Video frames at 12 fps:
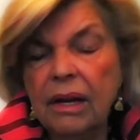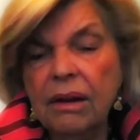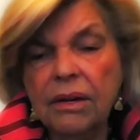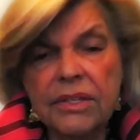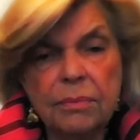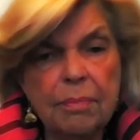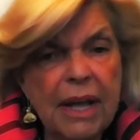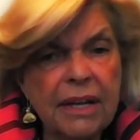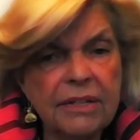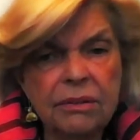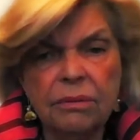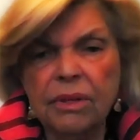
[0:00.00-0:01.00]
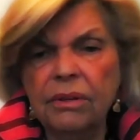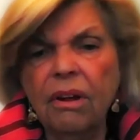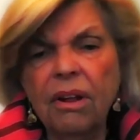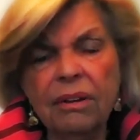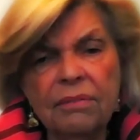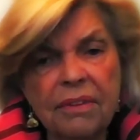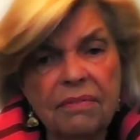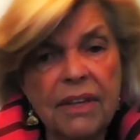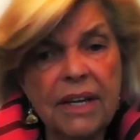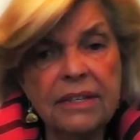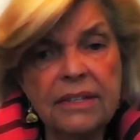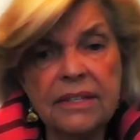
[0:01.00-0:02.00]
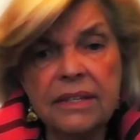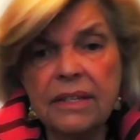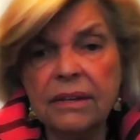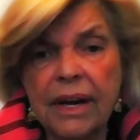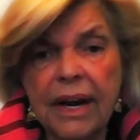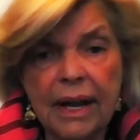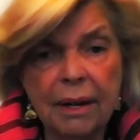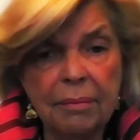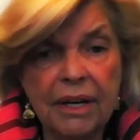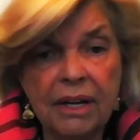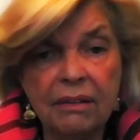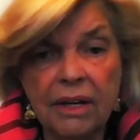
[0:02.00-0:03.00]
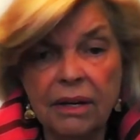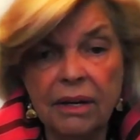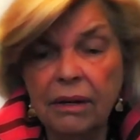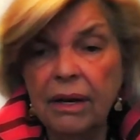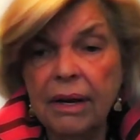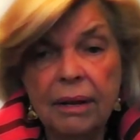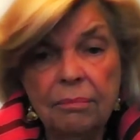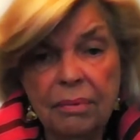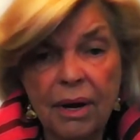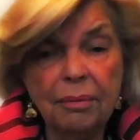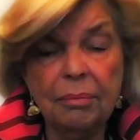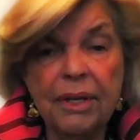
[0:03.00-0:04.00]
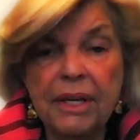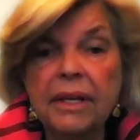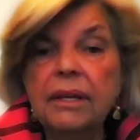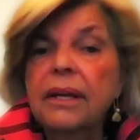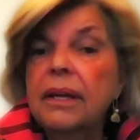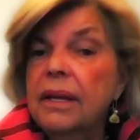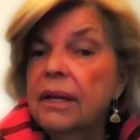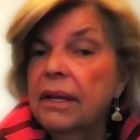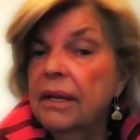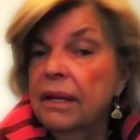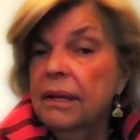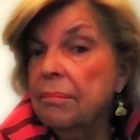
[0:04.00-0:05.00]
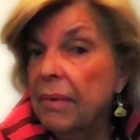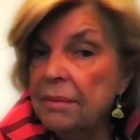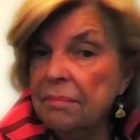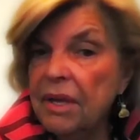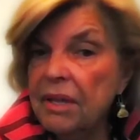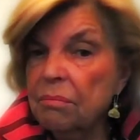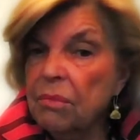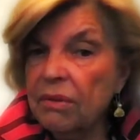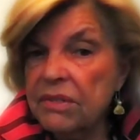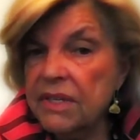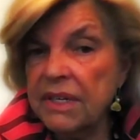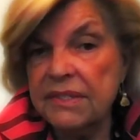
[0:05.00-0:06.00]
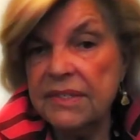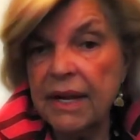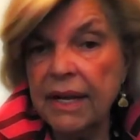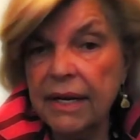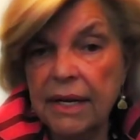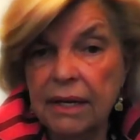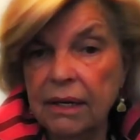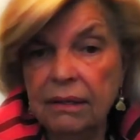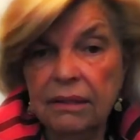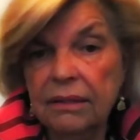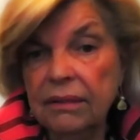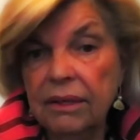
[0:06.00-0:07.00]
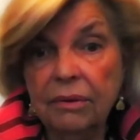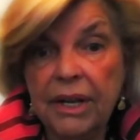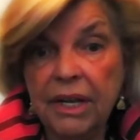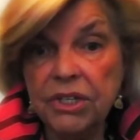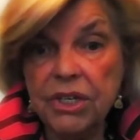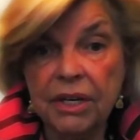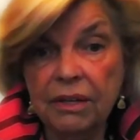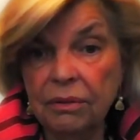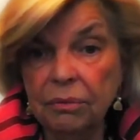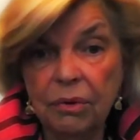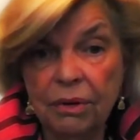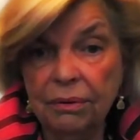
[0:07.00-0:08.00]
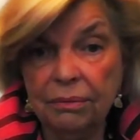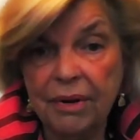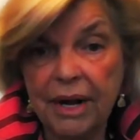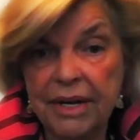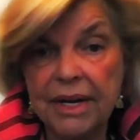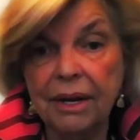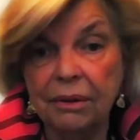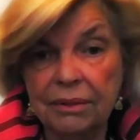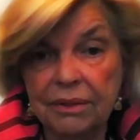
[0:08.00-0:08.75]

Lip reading: Arts Basel and all of the things that are happening there probably might be the most exciting location in the world right now.